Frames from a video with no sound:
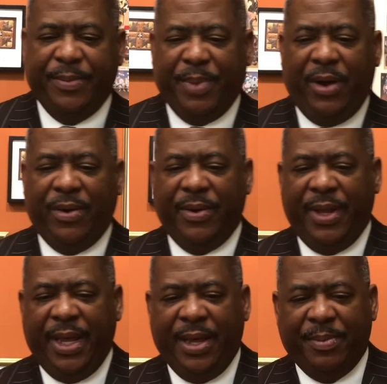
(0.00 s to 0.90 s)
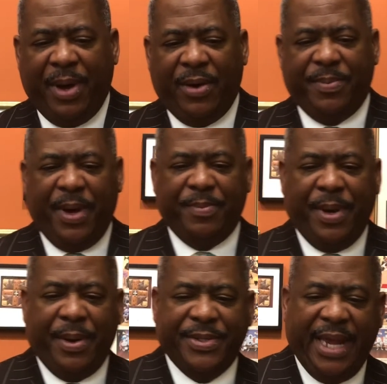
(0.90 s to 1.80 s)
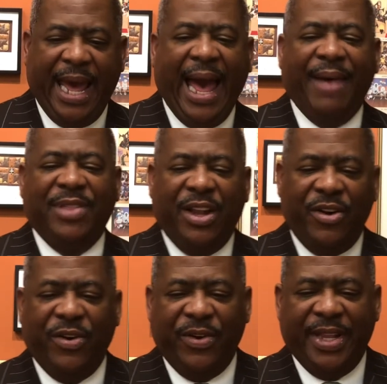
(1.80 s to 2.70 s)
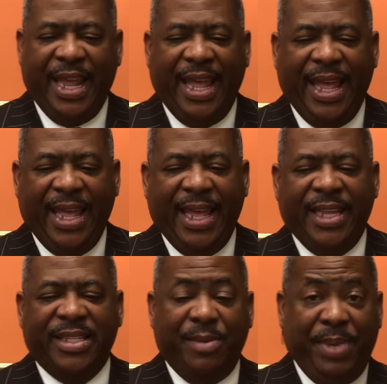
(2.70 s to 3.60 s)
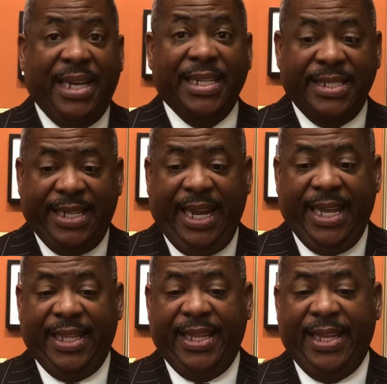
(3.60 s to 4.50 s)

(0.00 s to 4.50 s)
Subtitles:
Paul said, I've learned to be content